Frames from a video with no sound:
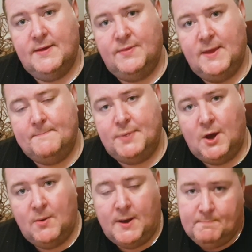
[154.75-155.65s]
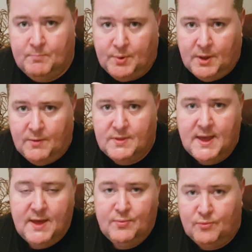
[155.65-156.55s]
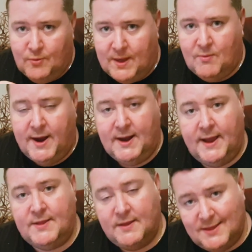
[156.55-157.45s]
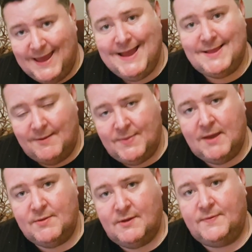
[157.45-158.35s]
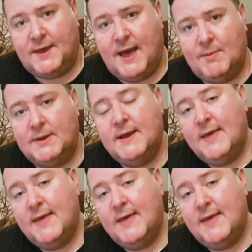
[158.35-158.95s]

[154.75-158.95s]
The blower blows air through that radiator to heat up the air inside the cabin.